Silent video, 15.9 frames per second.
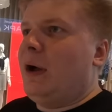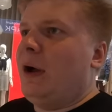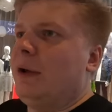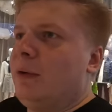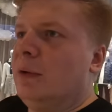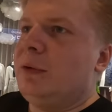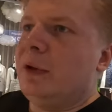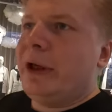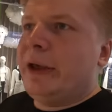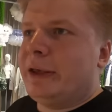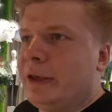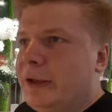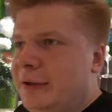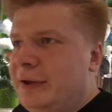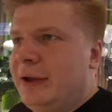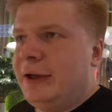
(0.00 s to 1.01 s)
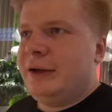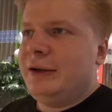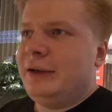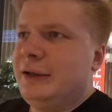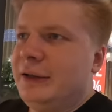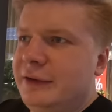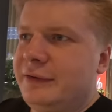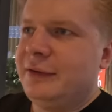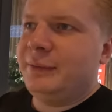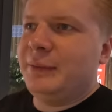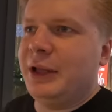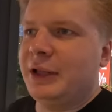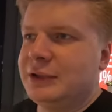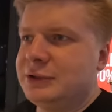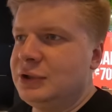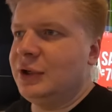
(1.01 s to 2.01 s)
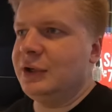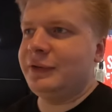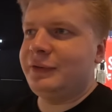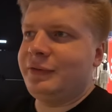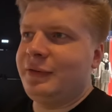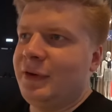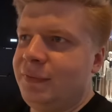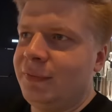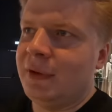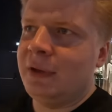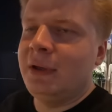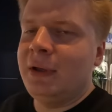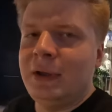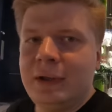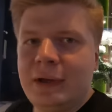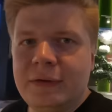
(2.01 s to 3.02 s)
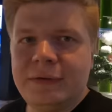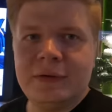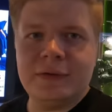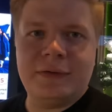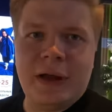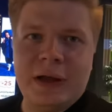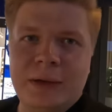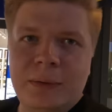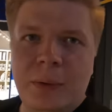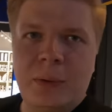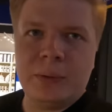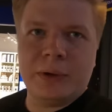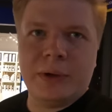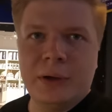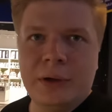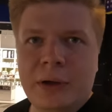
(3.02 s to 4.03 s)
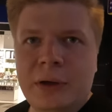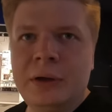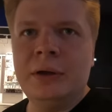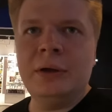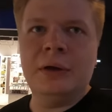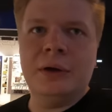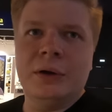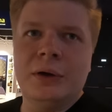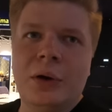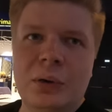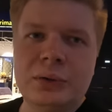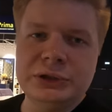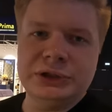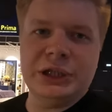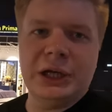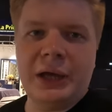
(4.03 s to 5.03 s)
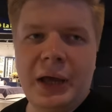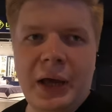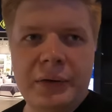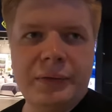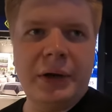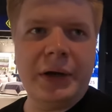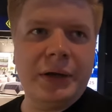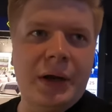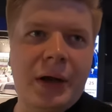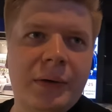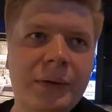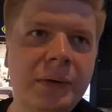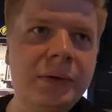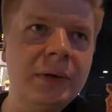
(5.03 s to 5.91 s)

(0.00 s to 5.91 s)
I don't like it. I like some electronic stuff. That's exactly what we're gonna go and check out right now.